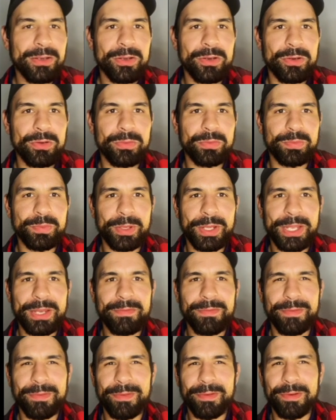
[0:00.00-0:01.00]
who played
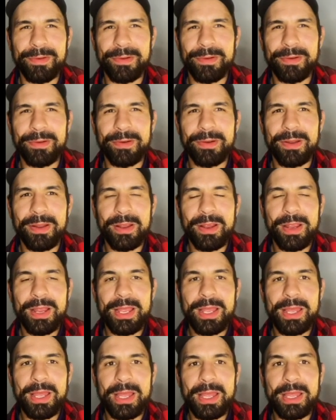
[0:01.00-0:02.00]
for
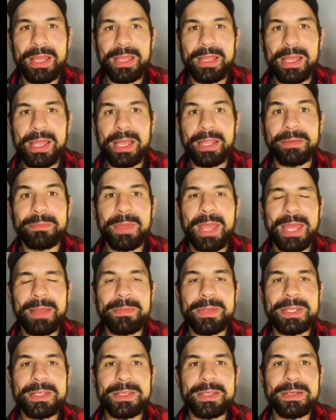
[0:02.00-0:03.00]

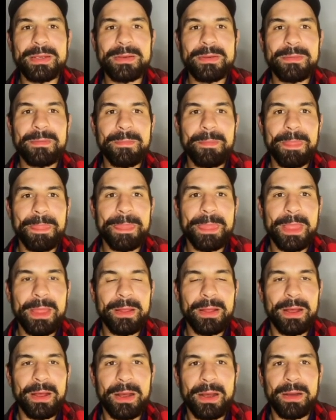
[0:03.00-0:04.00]
Edmonton,
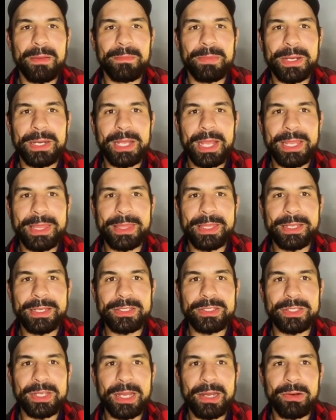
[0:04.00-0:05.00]
um, but I think
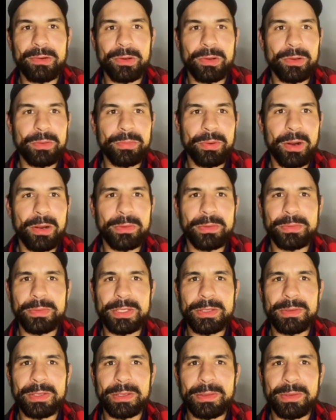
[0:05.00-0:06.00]
is now
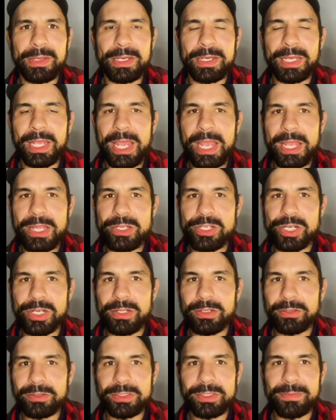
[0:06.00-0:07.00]
probably in
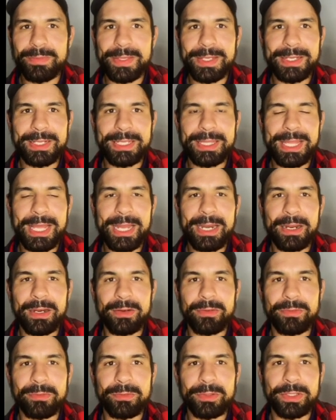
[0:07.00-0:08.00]
KHL or something like that. I
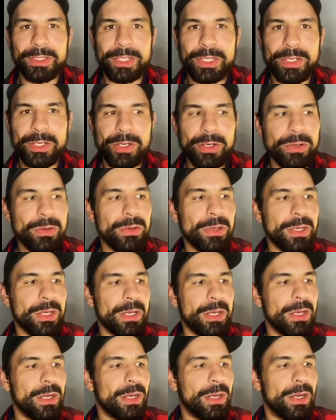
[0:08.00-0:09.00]
don't really know.
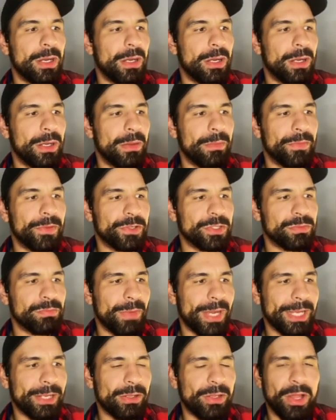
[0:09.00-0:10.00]
Um, there's
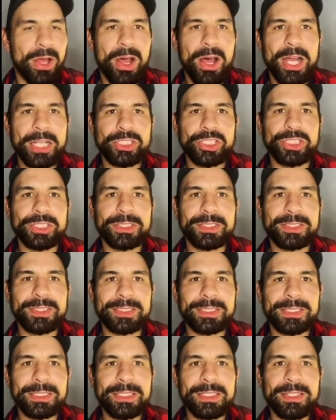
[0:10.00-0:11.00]
Michael
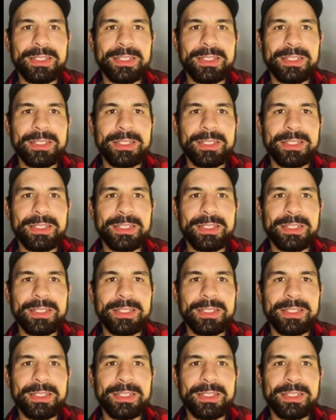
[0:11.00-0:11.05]
Hutchinson.